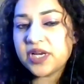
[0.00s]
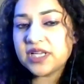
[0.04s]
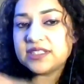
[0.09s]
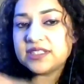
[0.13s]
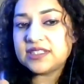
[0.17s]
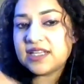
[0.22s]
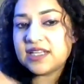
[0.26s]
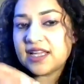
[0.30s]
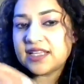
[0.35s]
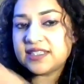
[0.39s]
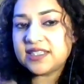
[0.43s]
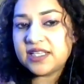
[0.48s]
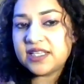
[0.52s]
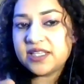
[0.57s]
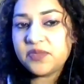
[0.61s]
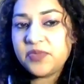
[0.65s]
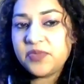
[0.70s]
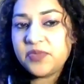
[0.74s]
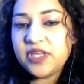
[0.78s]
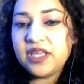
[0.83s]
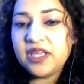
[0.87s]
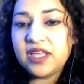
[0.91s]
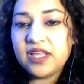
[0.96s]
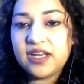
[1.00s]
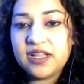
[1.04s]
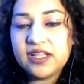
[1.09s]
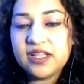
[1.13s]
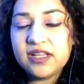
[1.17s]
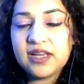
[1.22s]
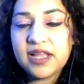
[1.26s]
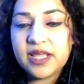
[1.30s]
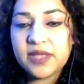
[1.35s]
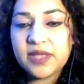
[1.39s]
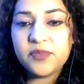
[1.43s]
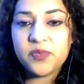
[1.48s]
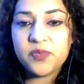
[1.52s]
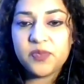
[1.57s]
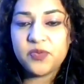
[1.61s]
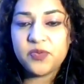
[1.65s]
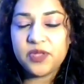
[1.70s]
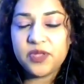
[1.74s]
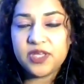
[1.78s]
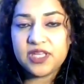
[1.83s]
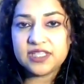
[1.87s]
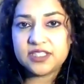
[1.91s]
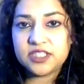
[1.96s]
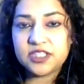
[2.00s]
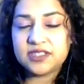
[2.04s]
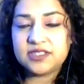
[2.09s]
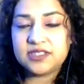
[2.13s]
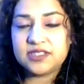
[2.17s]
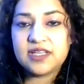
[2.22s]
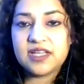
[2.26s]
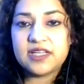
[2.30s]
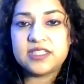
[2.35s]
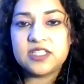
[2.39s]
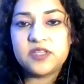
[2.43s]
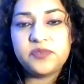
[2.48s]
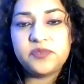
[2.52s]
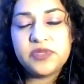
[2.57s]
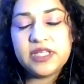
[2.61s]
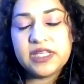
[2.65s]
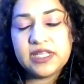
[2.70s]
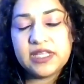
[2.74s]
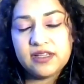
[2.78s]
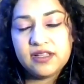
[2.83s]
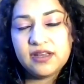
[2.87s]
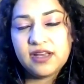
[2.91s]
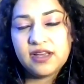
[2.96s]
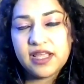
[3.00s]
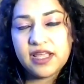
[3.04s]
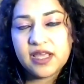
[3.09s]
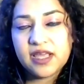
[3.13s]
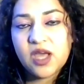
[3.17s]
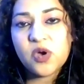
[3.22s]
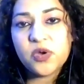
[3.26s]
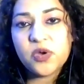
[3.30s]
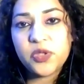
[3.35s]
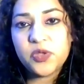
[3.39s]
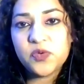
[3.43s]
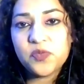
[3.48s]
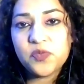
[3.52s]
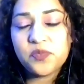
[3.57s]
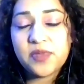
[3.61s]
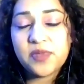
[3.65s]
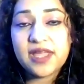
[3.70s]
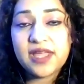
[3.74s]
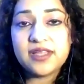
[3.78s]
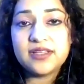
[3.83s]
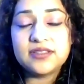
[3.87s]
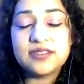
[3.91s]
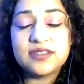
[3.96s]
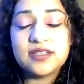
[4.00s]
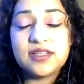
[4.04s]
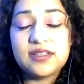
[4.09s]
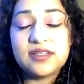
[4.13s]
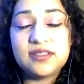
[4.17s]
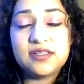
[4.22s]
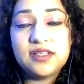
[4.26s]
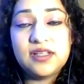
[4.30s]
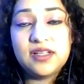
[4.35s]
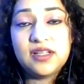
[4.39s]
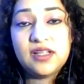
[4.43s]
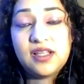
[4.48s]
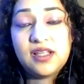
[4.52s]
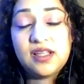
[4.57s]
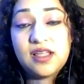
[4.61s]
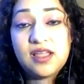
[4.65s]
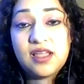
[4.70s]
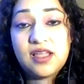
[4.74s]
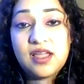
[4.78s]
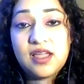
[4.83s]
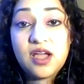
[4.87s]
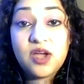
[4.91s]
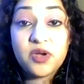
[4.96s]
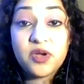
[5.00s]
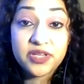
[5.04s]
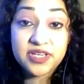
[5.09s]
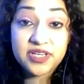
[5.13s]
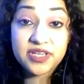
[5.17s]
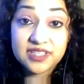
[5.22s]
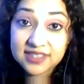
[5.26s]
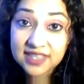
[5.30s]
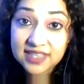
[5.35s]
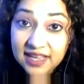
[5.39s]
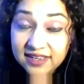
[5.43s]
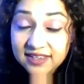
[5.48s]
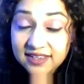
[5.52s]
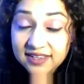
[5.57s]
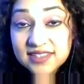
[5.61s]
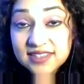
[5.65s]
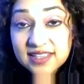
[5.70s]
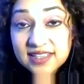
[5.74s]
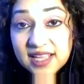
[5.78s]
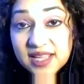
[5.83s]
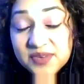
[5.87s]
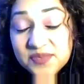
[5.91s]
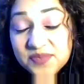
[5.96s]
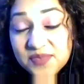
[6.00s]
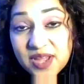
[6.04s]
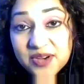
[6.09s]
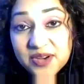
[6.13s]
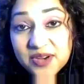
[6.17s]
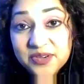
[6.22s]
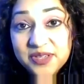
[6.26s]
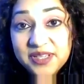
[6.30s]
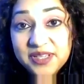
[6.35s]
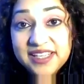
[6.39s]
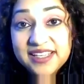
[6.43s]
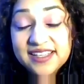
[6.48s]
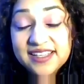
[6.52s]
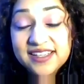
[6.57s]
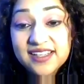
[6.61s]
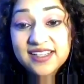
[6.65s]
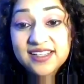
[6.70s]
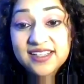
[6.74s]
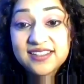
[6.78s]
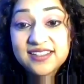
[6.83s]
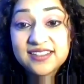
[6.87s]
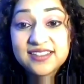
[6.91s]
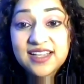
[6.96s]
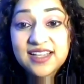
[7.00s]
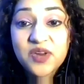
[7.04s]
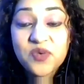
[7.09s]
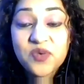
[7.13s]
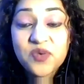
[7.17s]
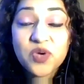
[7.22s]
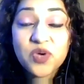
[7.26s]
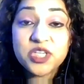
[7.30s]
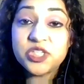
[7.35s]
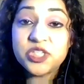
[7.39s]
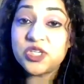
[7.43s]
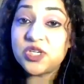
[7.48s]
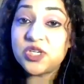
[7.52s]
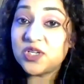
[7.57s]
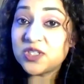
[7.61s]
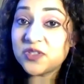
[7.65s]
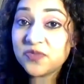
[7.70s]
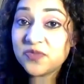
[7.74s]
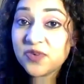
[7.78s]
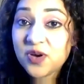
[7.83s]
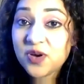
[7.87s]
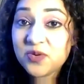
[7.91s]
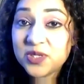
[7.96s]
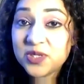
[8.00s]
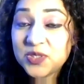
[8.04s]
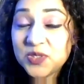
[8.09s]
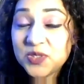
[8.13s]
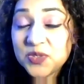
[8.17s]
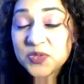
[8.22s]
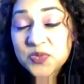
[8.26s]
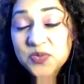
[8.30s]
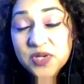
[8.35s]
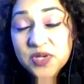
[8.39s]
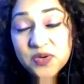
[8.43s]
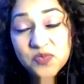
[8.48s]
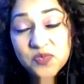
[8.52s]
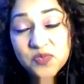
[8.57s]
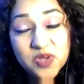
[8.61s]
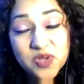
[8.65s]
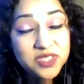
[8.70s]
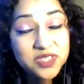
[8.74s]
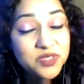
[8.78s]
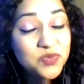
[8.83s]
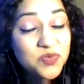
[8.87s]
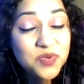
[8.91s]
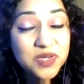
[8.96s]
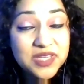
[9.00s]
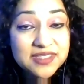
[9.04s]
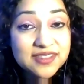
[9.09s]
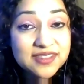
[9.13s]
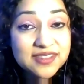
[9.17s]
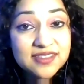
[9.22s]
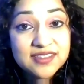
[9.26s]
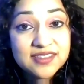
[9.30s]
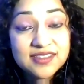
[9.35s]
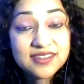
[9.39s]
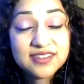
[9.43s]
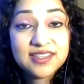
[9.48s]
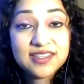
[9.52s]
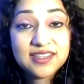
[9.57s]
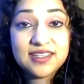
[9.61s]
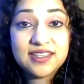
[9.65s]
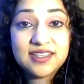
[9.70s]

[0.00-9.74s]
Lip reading: So you can start at the beginning, like maybe we could just start at the beginning, like how you met and how you decided to get married and what you looked forward to and what it wasn't.